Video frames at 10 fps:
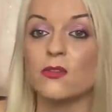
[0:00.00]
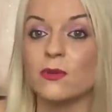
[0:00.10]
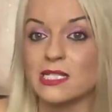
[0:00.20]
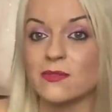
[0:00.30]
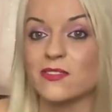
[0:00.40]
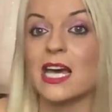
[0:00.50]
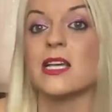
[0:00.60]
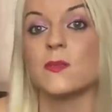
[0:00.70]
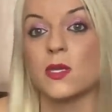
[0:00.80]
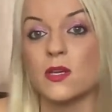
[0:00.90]
the reason for that
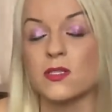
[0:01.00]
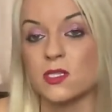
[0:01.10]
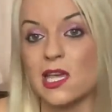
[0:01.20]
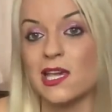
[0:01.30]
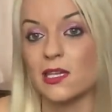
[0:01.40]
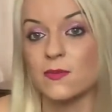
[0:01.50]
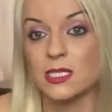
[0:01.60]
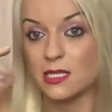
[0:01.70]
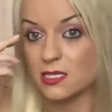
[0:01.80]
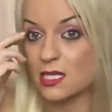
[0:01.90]
is because of
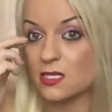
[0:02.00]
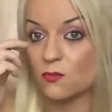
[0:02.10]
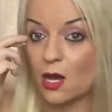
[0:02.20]
circumstances